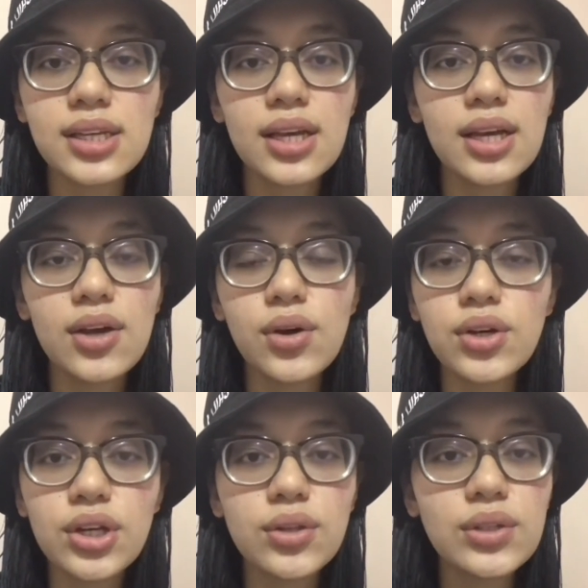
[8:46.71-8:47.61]
who
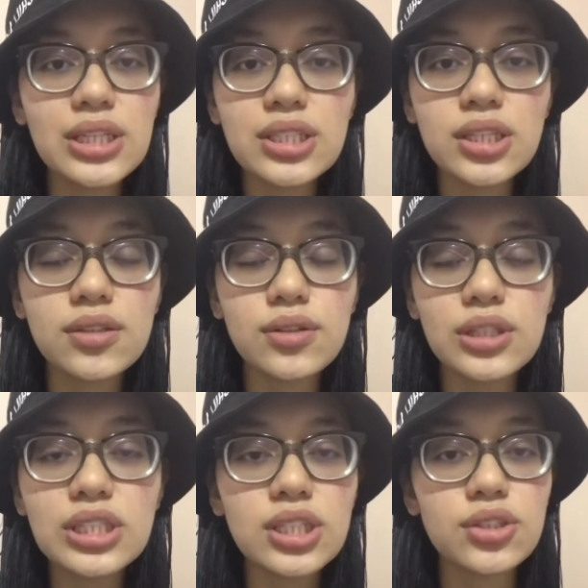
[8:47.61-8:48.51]
could
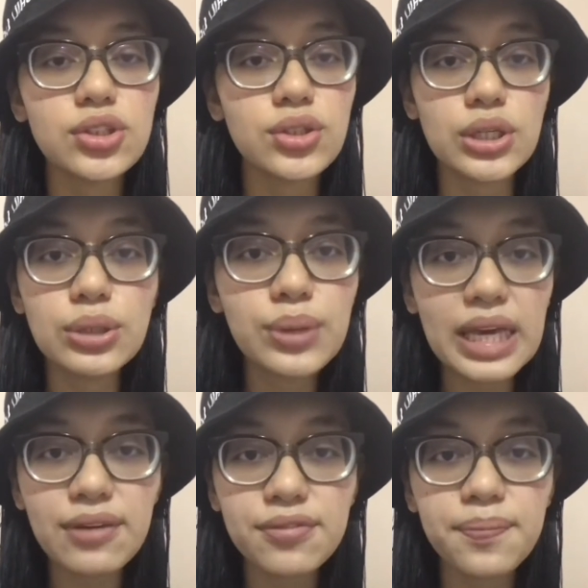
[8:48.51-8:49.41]
listen to their
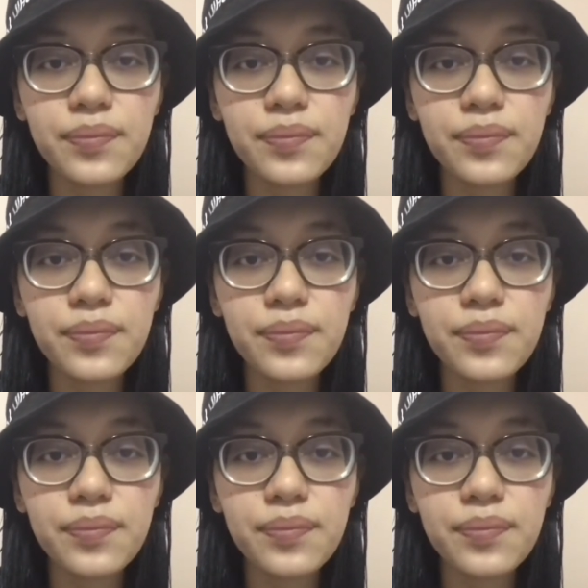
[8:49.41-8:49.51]
grief,